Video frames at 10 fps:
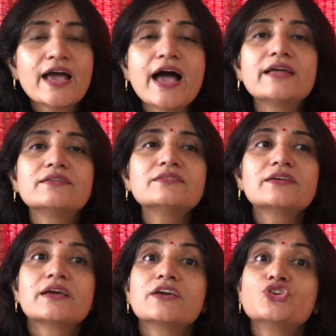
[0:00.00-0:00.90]
And
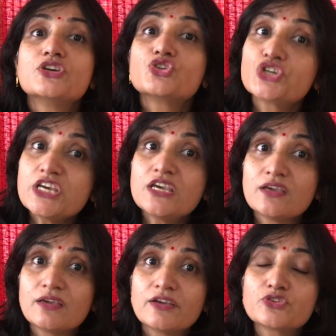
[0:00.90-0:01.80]

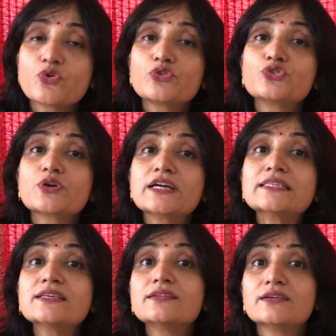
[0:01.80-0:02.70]
she is also
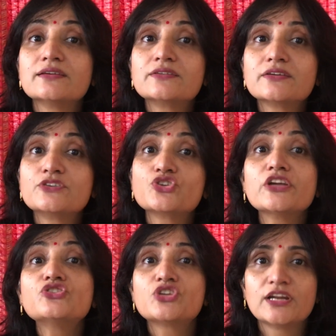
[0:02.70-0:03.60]
considered
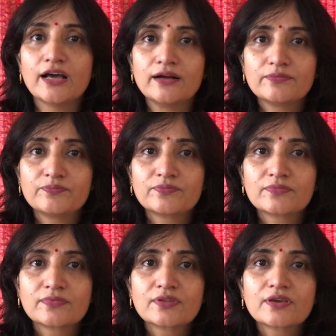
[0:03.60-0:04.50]
Chanchala,
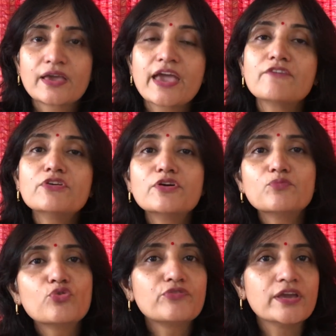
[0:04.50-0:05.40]
ever
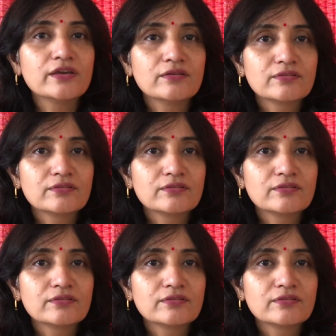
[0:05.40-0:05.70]
moving.